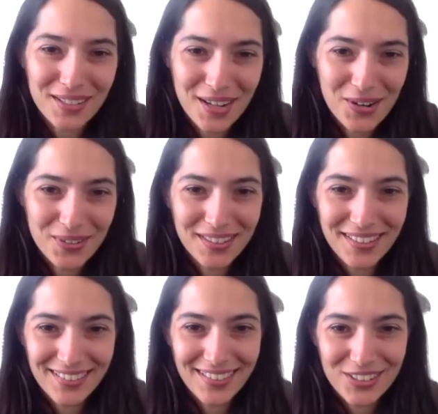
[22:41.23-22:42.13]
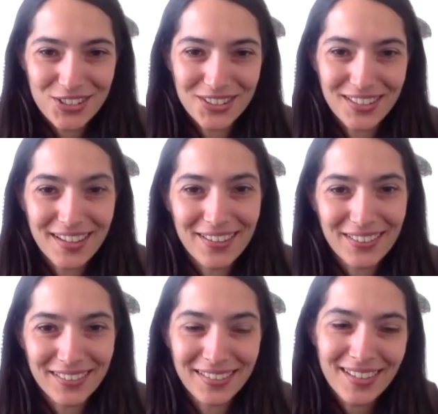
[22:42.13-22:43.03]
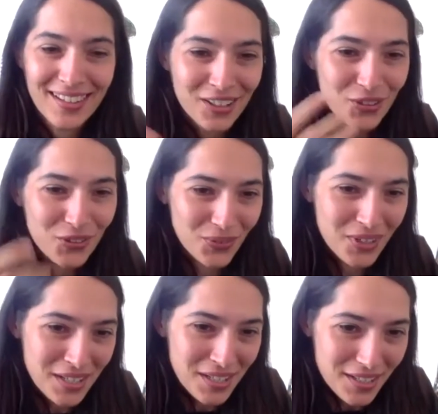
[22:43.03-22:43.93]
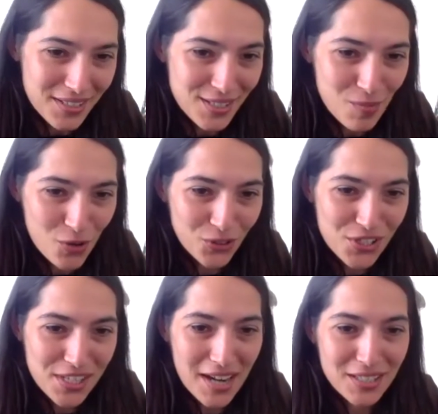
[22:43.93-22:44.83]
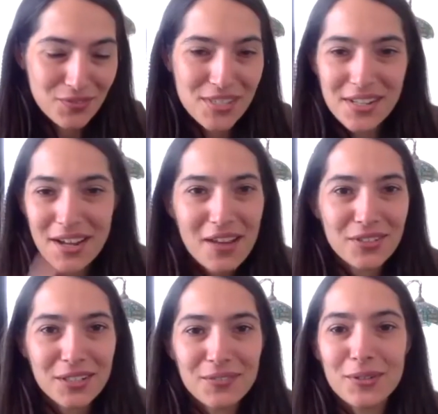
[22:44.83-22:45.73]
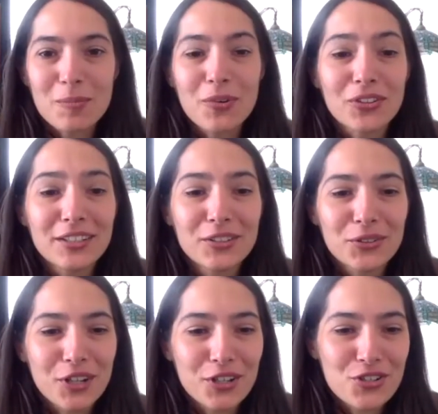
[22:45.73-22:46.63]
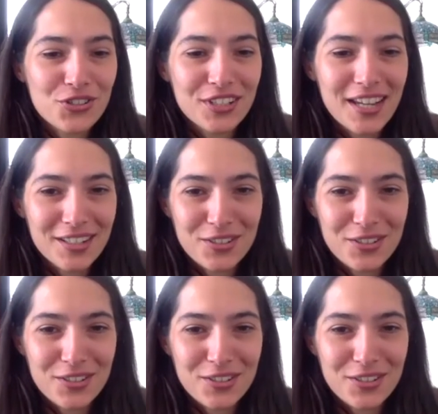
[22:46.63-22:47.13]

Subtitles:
now in the election there. And, you know, as a democracy activist, I haven't given up on either country yet.